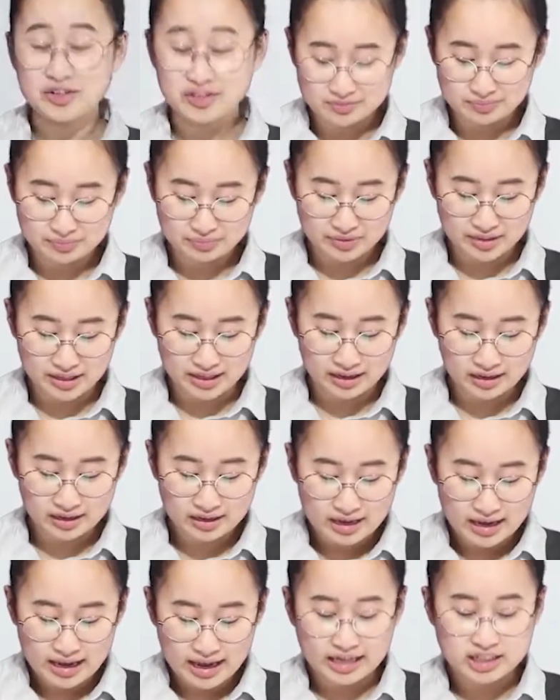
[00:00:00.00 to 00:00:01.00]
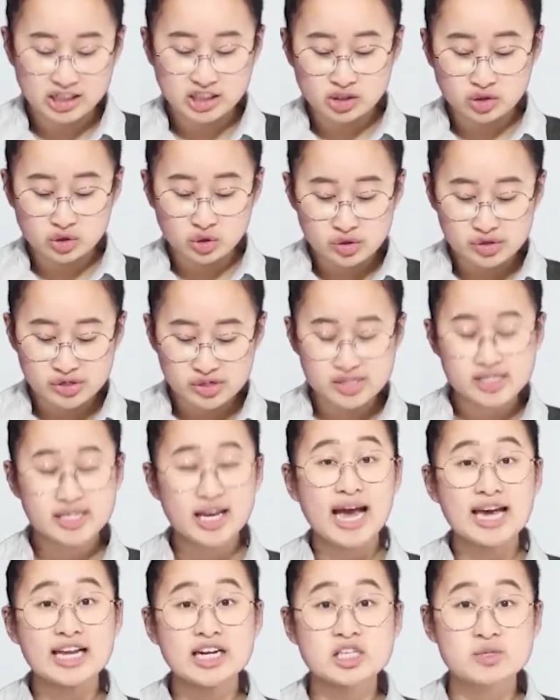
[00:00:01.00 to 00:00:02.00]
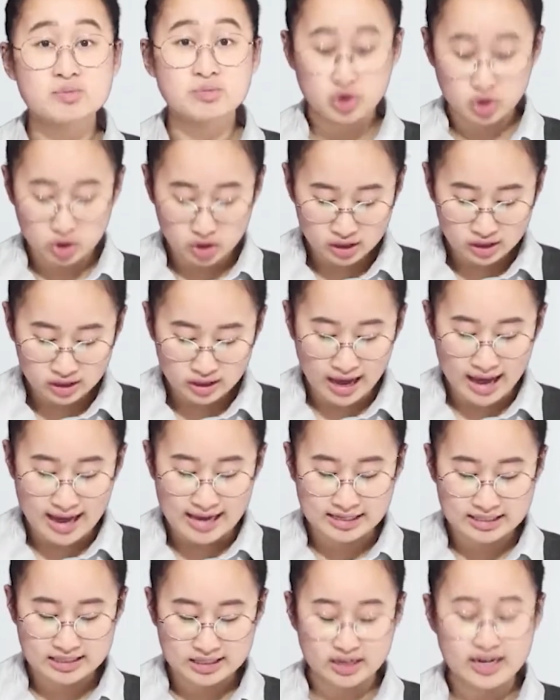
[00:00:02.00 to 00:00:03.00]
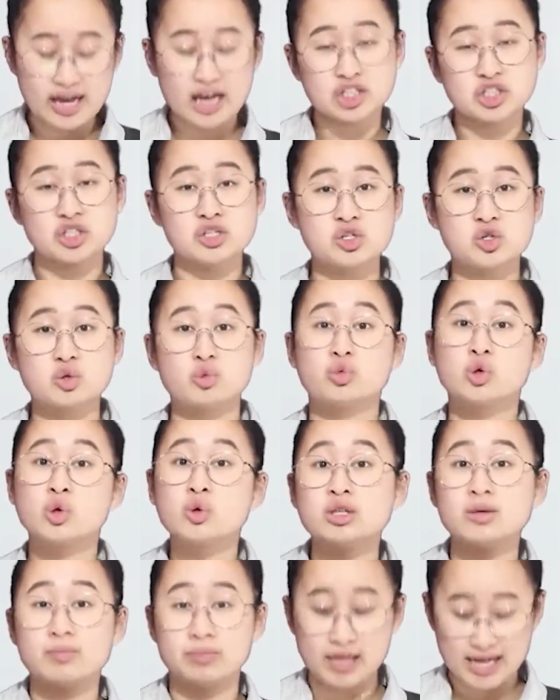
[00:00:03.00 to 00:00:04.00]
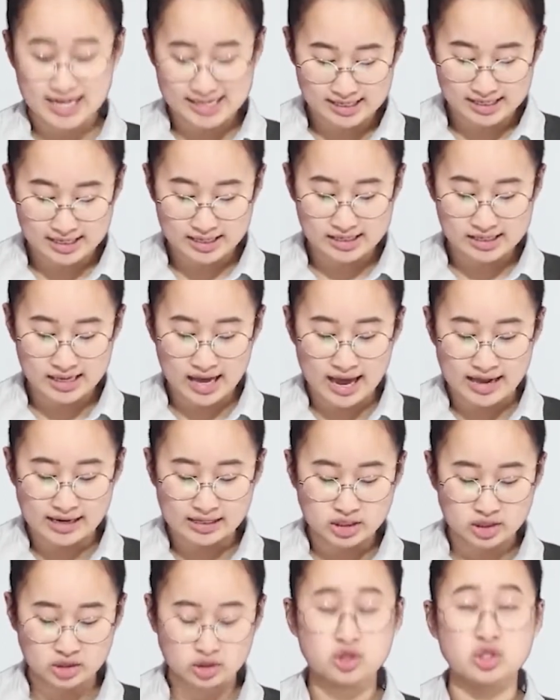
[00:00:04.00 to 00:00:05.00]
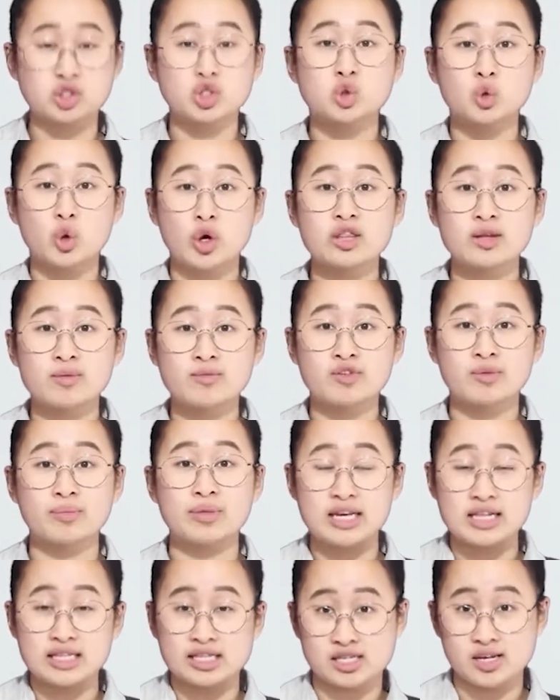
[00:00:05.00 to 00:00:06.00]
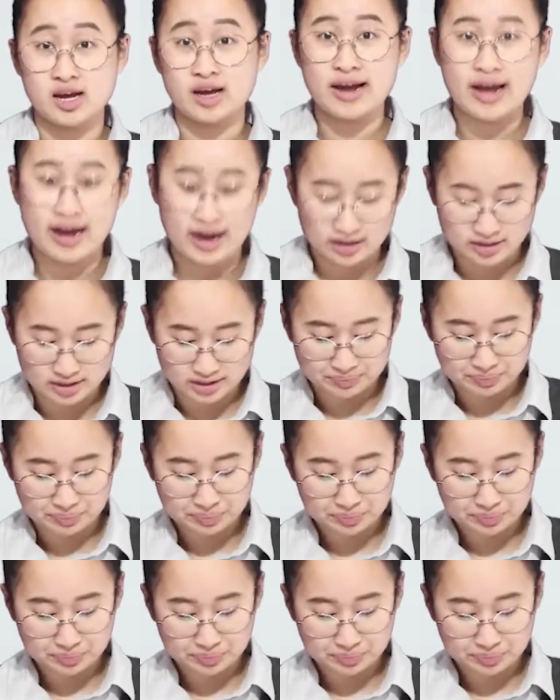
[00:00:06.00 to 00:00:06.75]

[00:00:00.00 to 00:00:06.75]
it, yeah? And she uses Katie's beauty and connections to ruin the plastics and destroy them from the inside out.